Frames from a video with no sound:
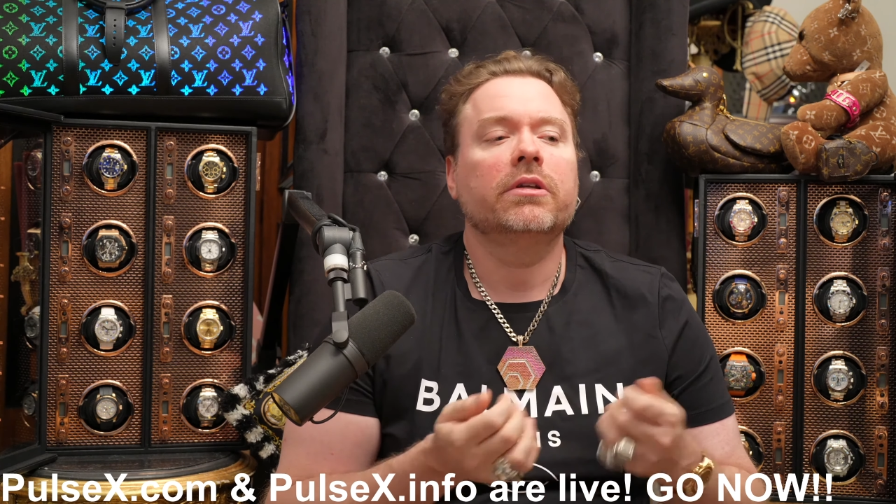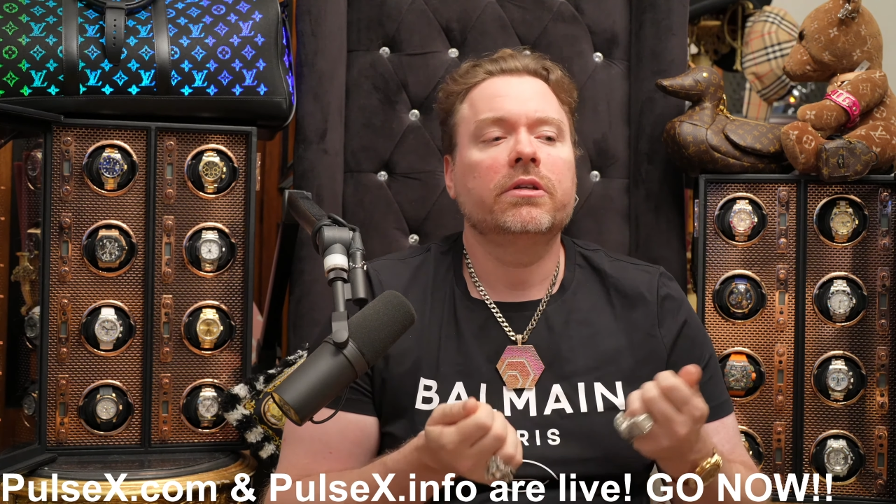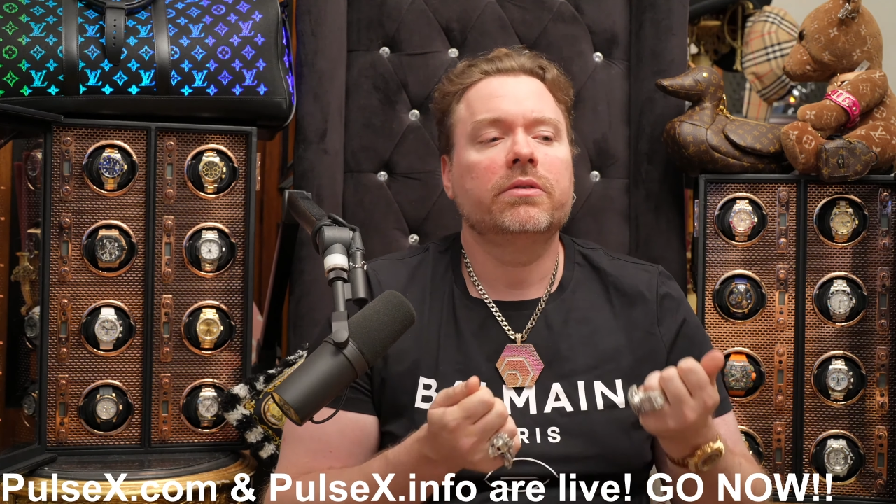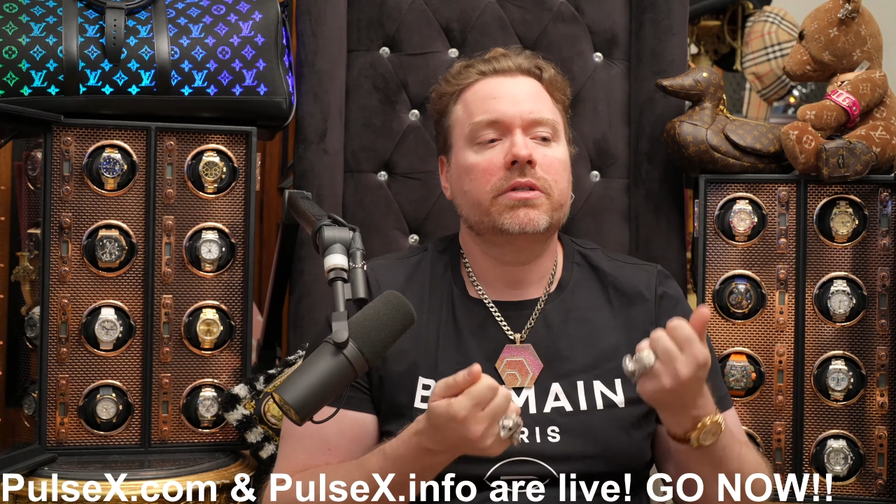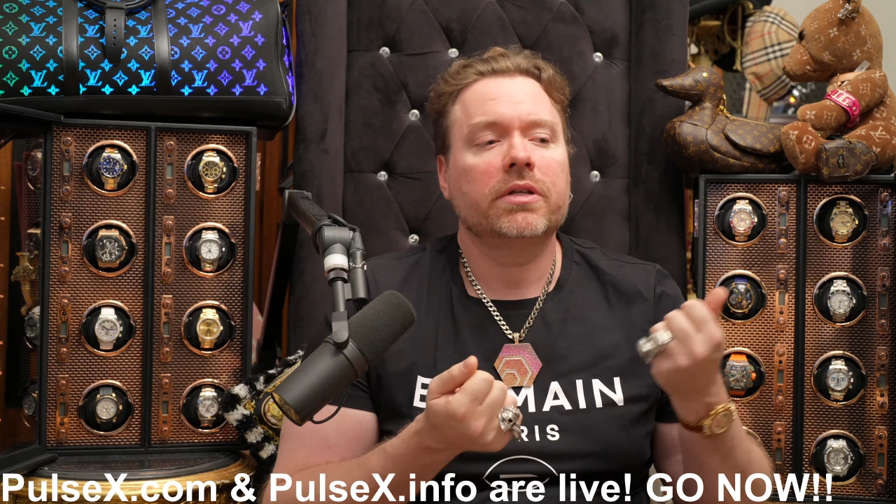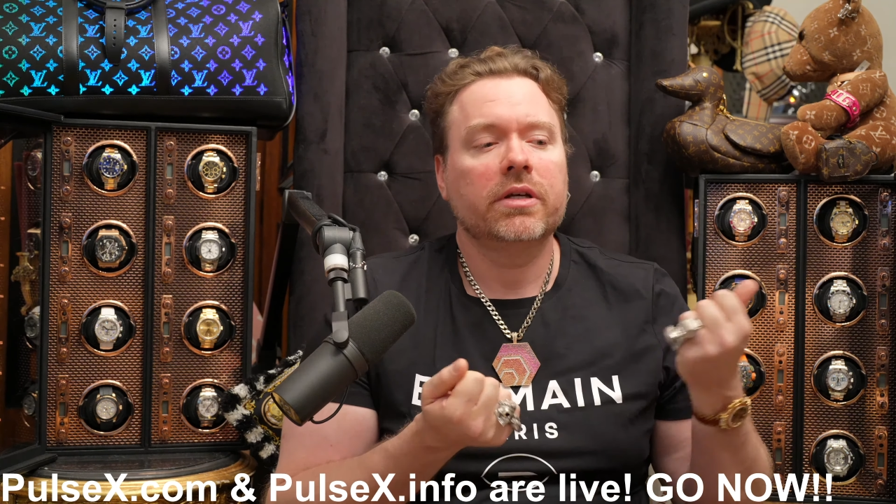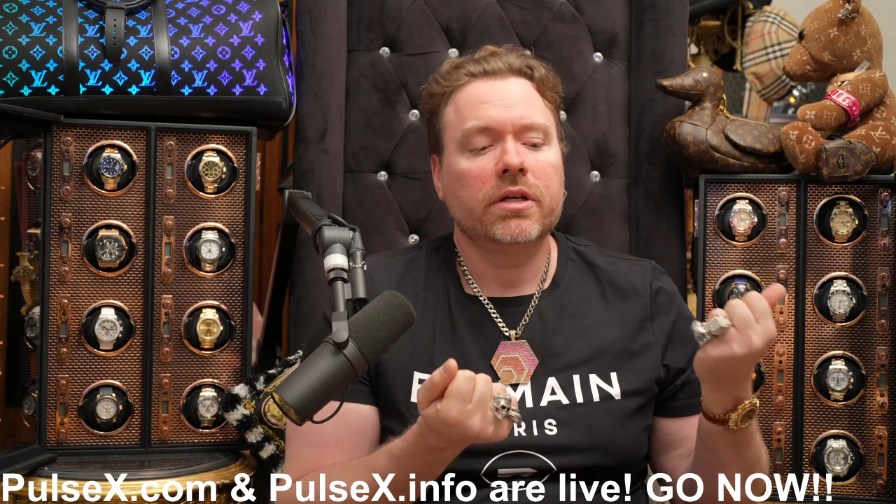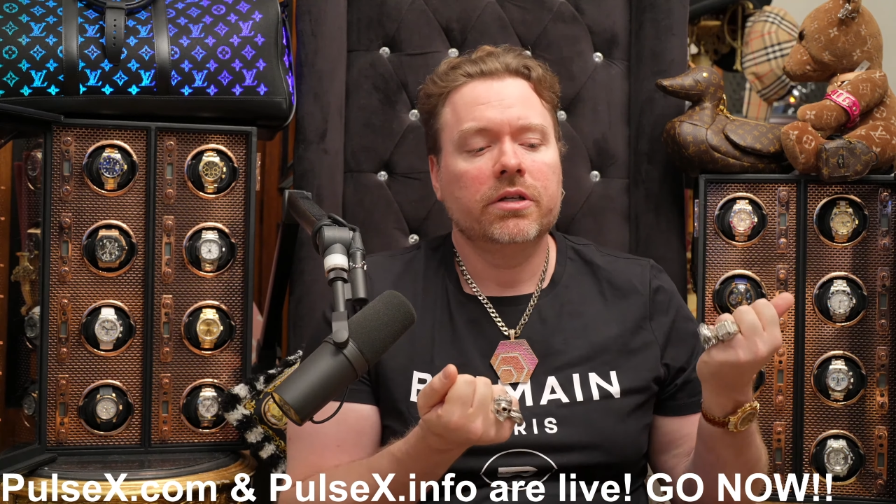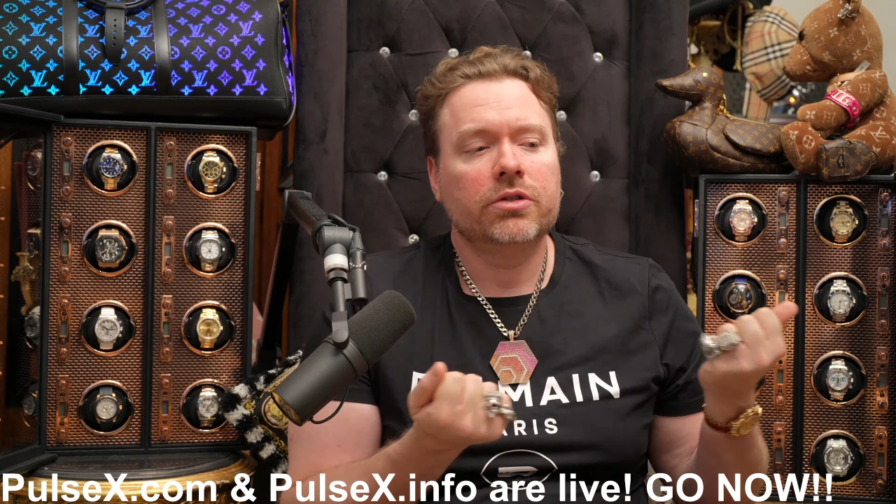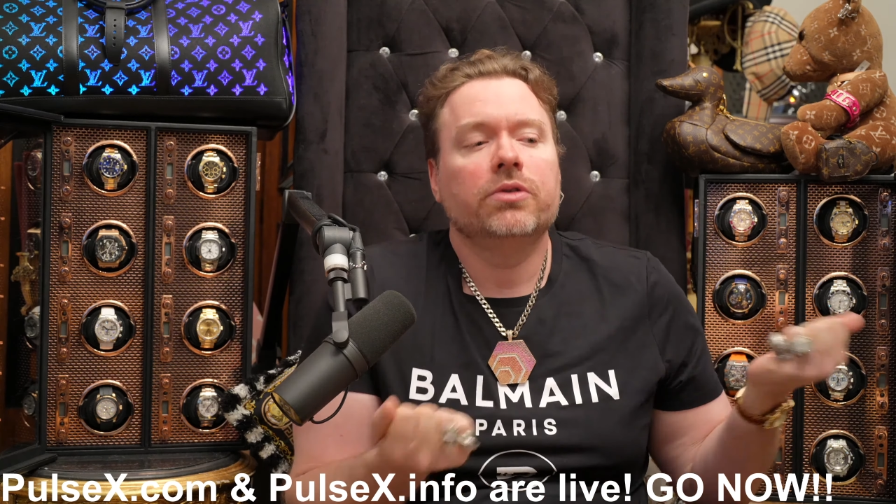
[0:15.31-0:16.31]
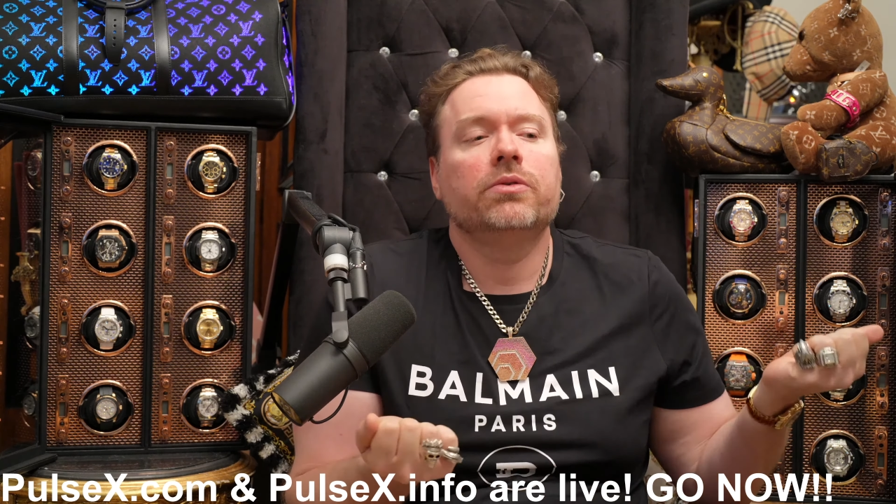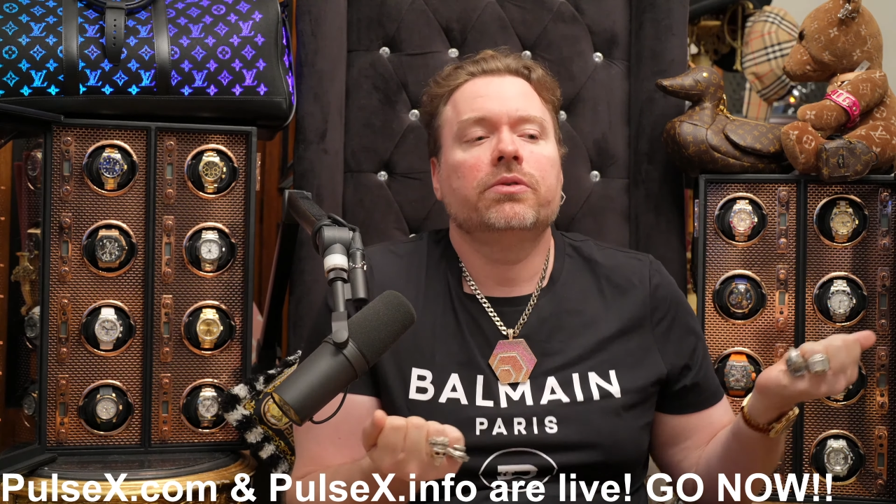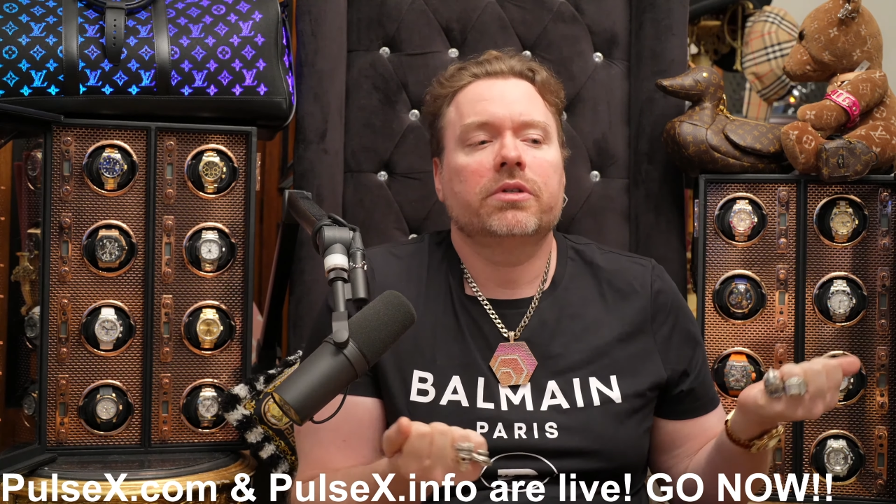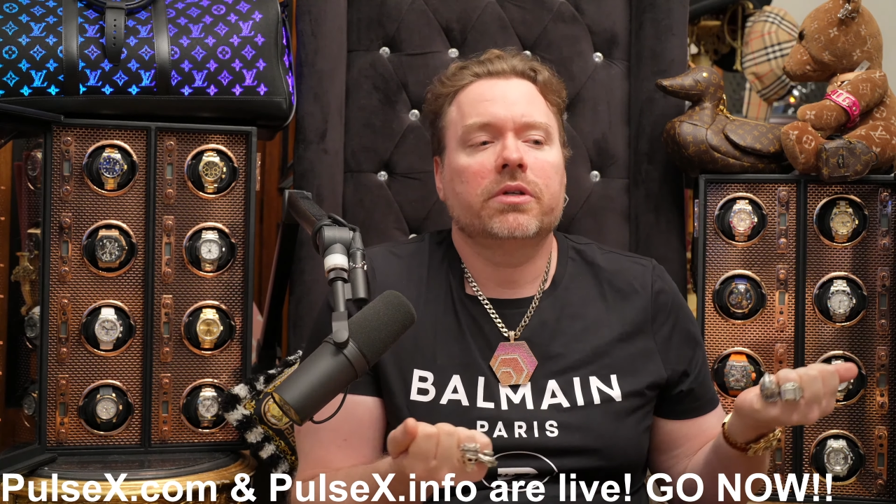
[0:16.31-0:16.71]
And you just choose